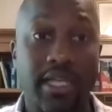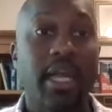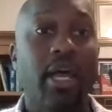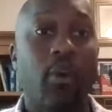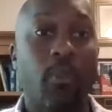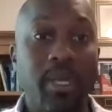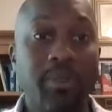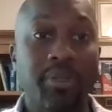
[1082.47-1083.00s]

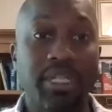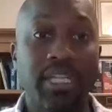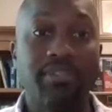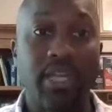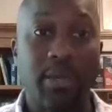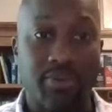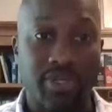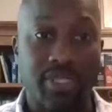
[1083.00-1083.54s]
We believe
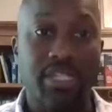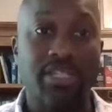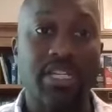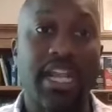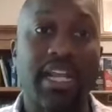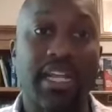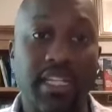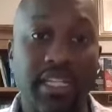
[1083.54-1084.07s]
that precision
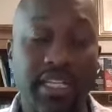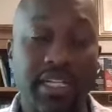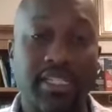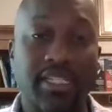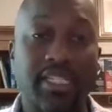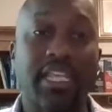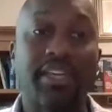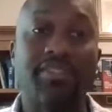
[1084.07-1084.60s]

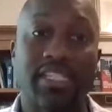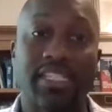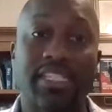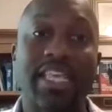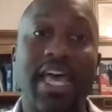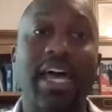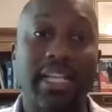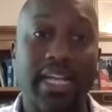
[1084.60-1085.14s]
analytics gives us
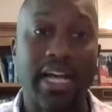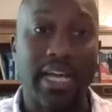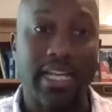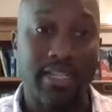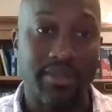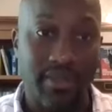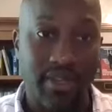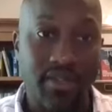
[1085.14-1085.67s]
that kind
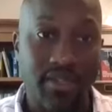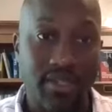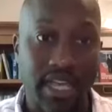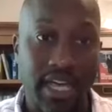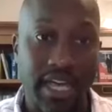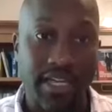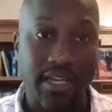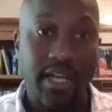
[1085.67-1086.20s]
of
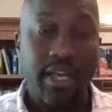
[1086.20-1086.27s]
insight